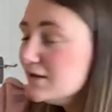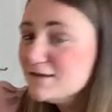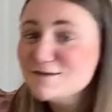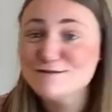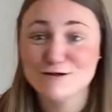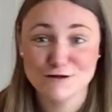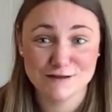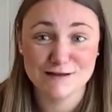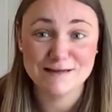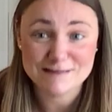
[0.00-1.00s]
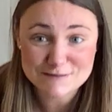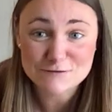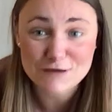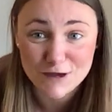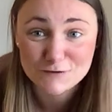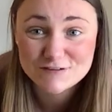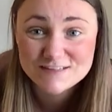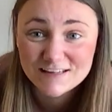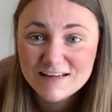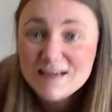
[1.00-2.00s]
So the little goat
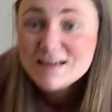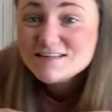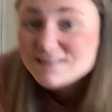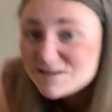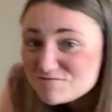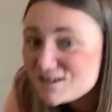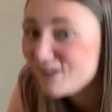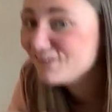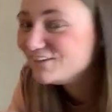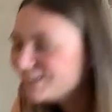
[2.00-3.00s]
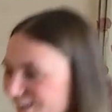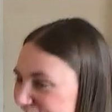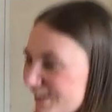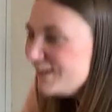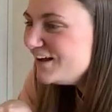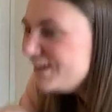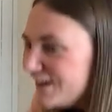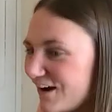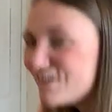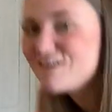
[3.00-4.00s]
tiptoed
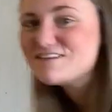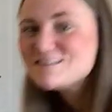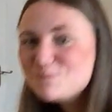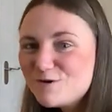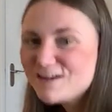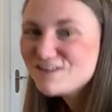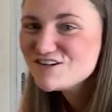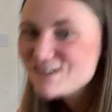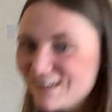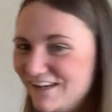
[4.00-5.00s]
across the bridge